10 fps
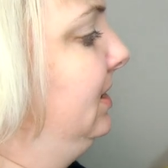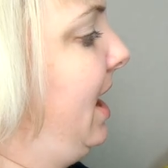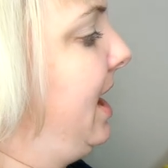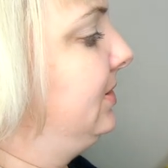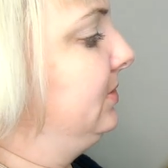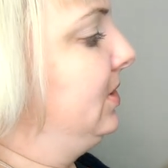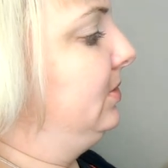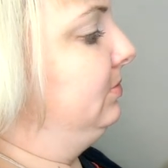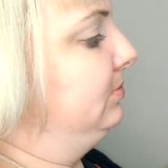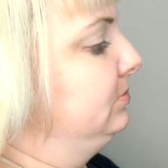I don't
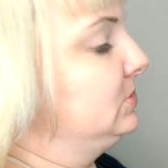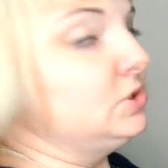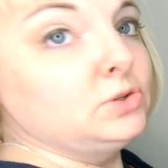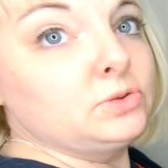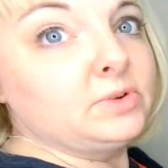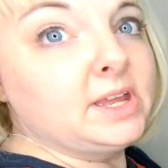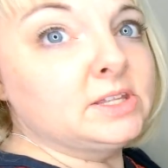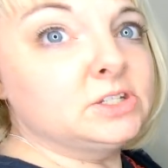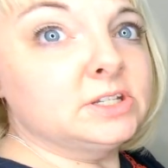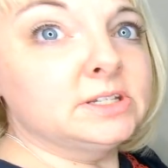know, 2-3
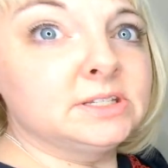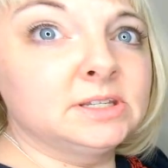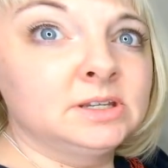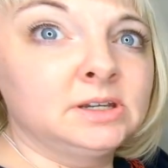inches